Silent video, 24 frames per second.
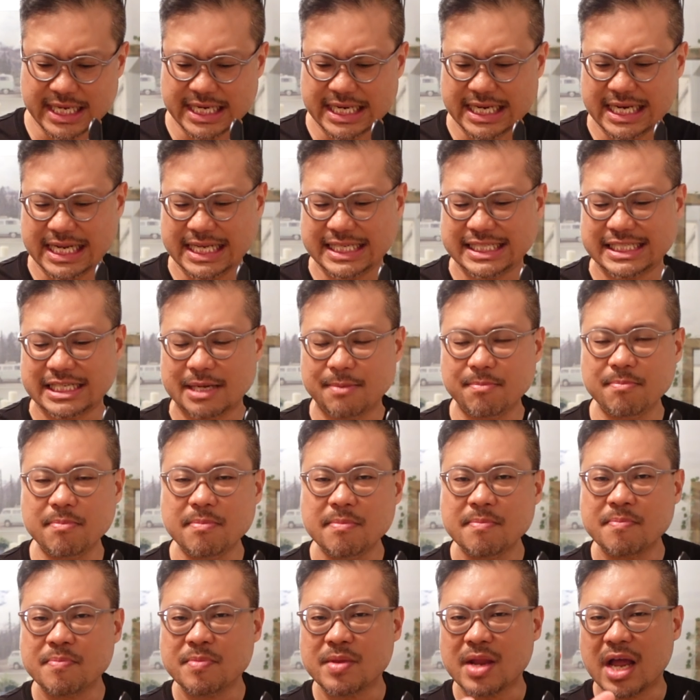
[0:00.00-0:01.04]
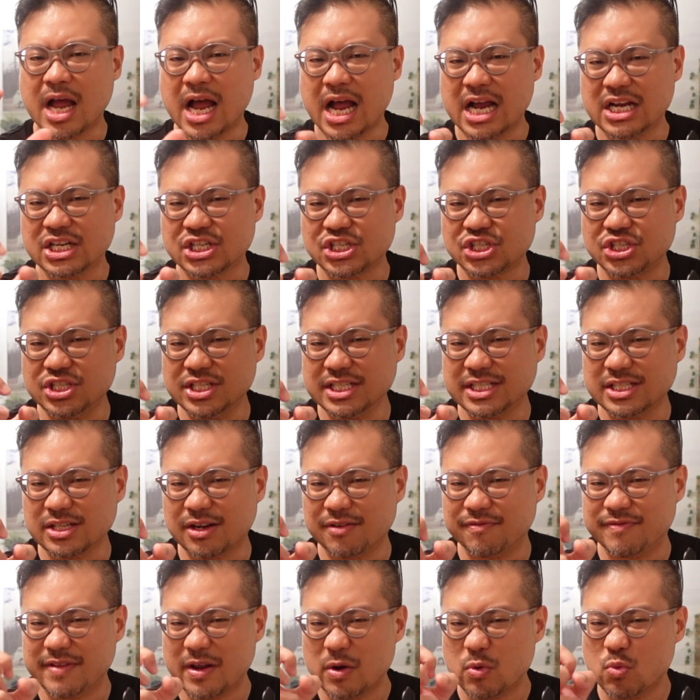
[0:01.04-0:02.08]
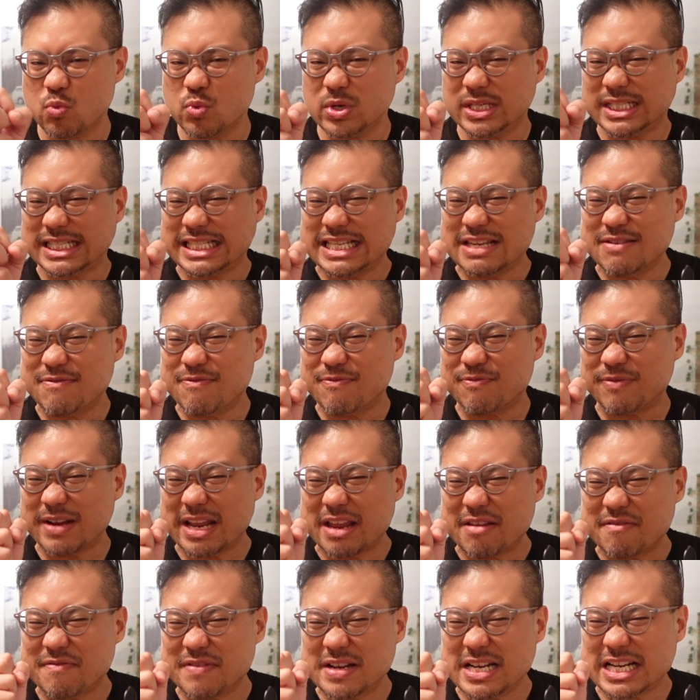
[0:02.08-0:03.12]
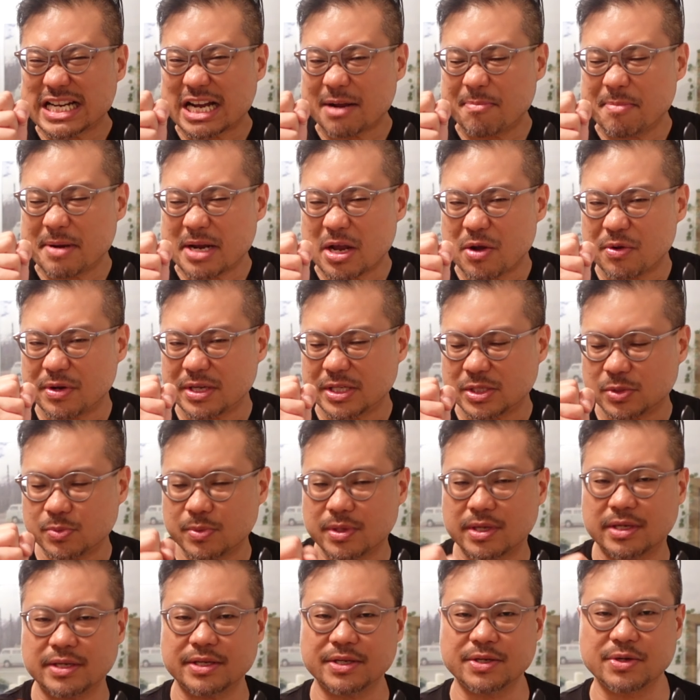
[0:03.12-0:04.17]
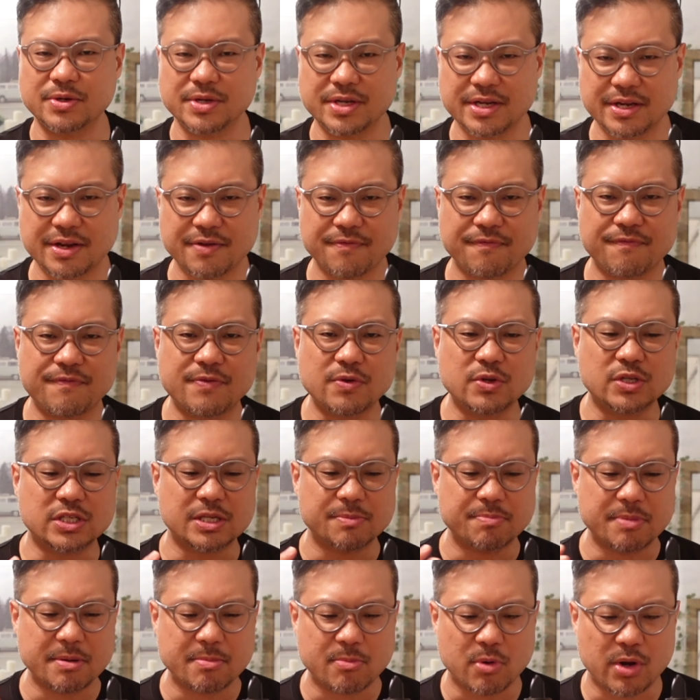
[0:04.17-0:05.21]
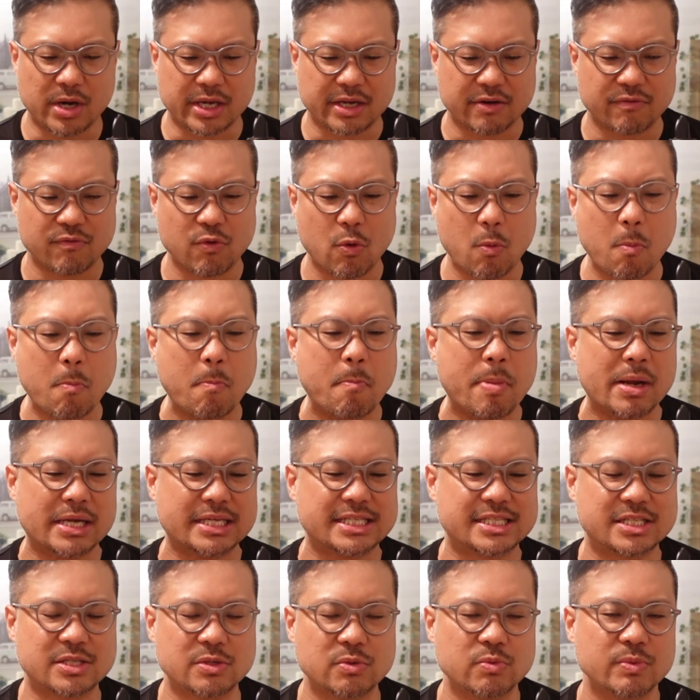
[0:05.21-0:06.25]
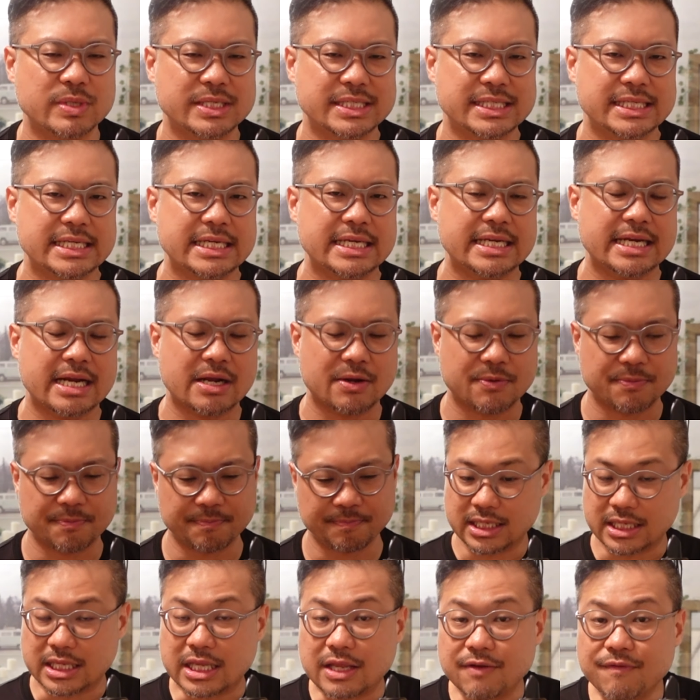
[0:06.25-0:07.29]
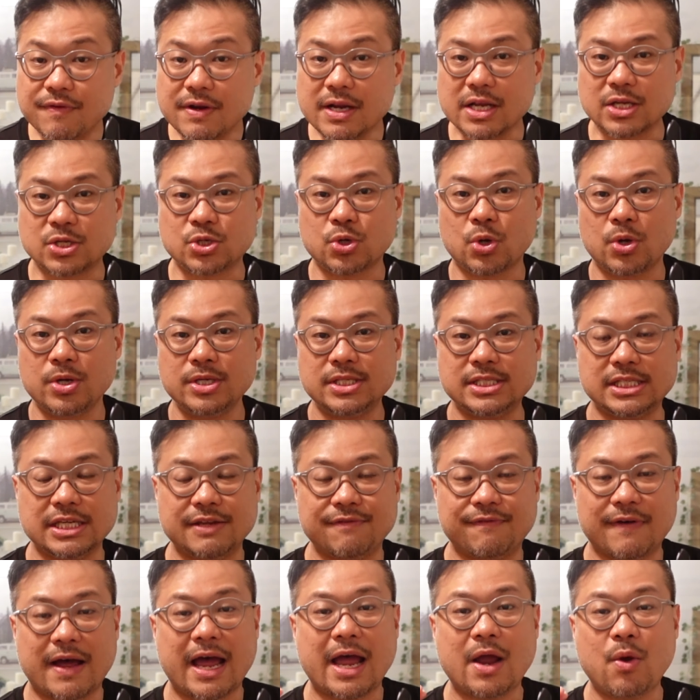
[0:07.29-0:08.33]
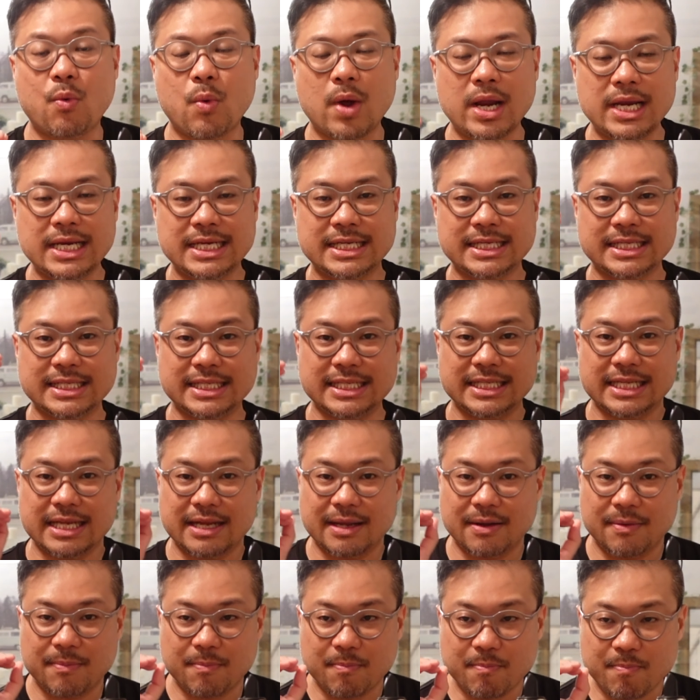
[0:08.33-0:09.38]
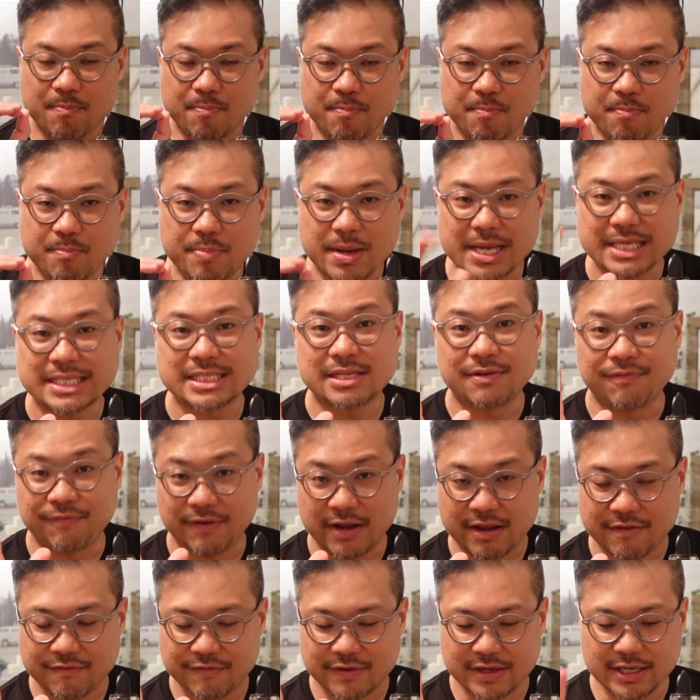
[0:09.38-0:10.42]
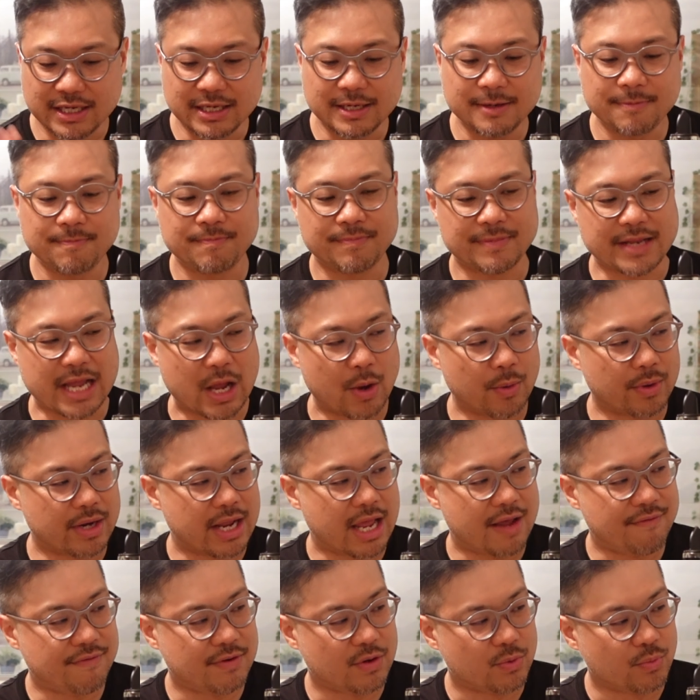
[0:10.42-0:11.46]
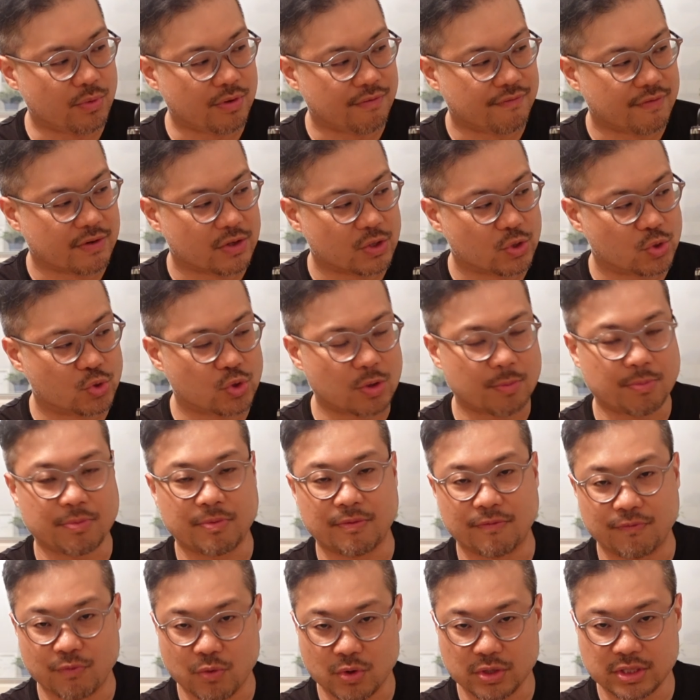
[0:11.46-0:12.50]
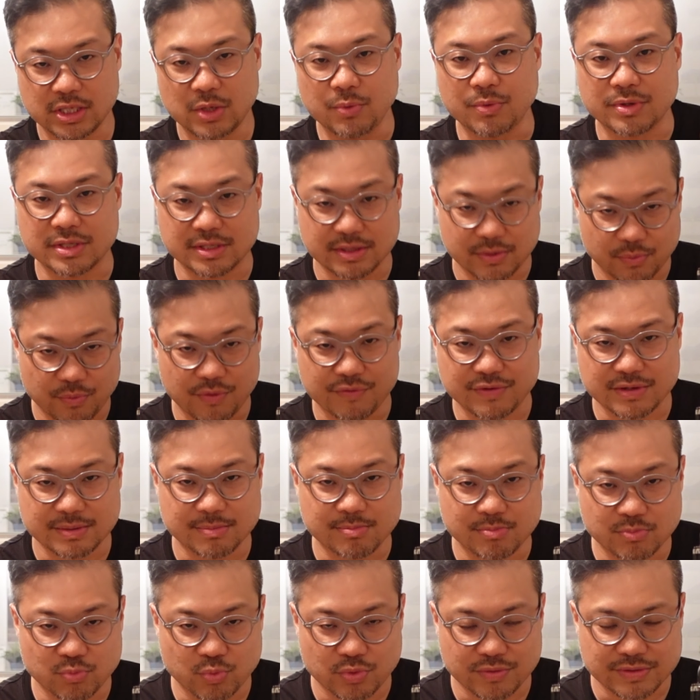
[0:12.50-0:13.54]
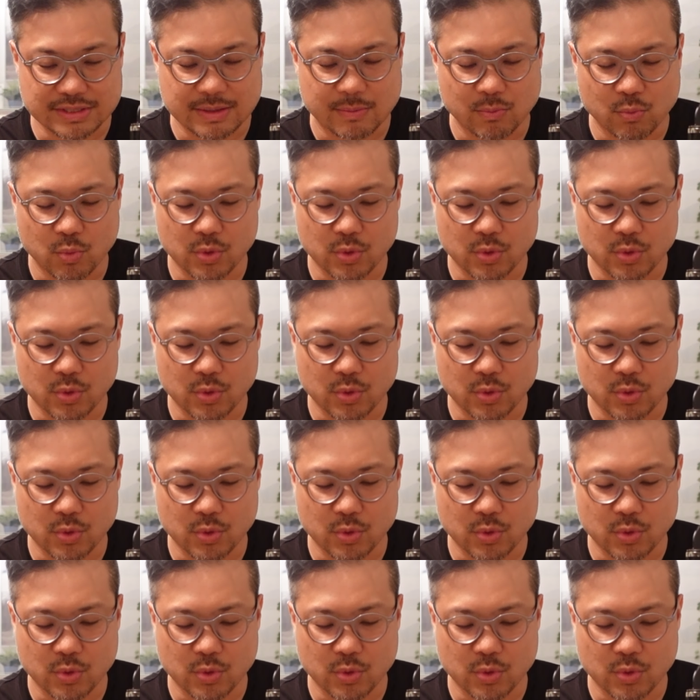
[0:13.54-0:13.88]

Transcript: there's some harshness of that whiskey flavor coming out as well. It feels a bit more like a robust whiskey now. Given a choice, if I want the best flavor, I would have it with a drop of water, with some